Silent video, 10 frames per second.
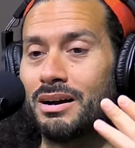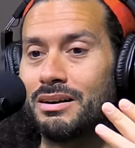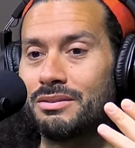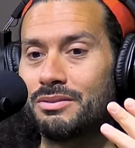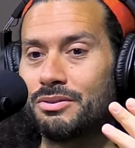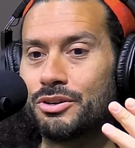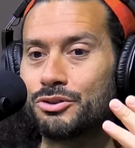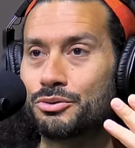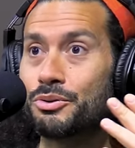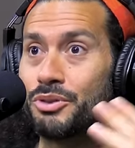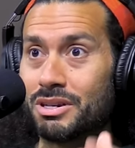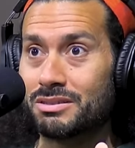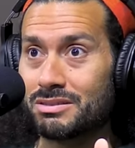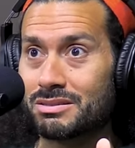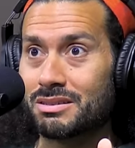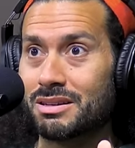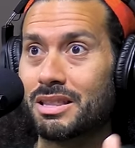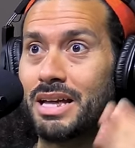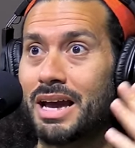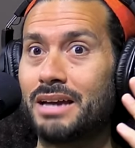uh, the truth is
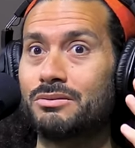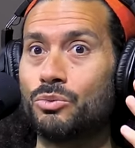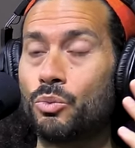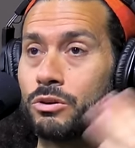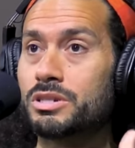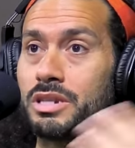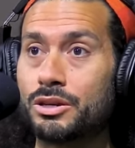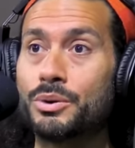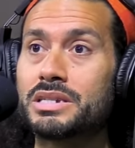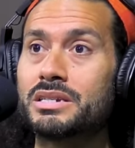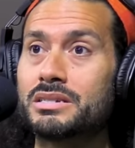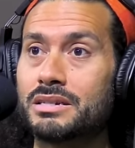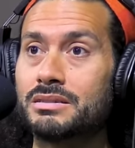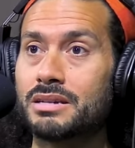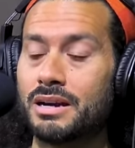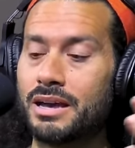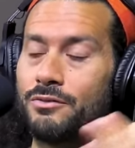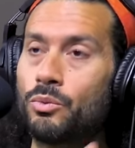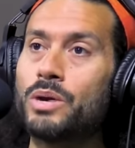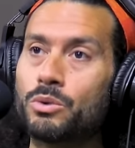that we're U.S. citizens.
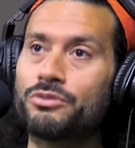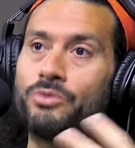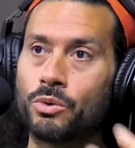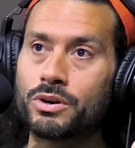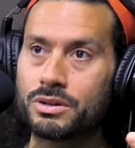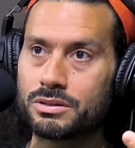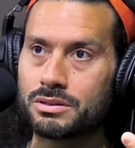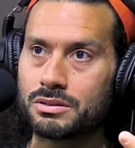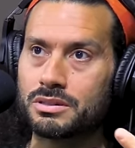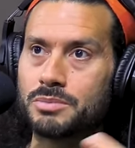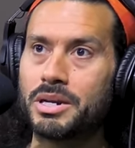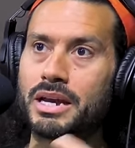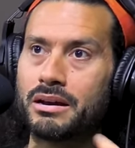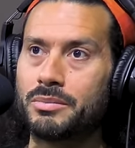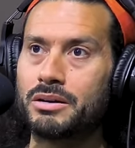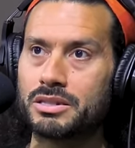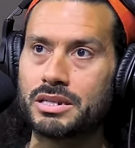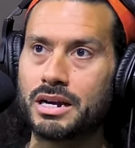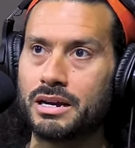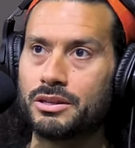If we were foreigners speaking out about
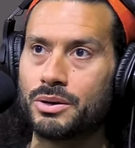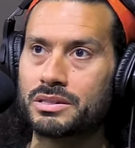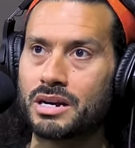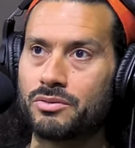CIA and the U.S.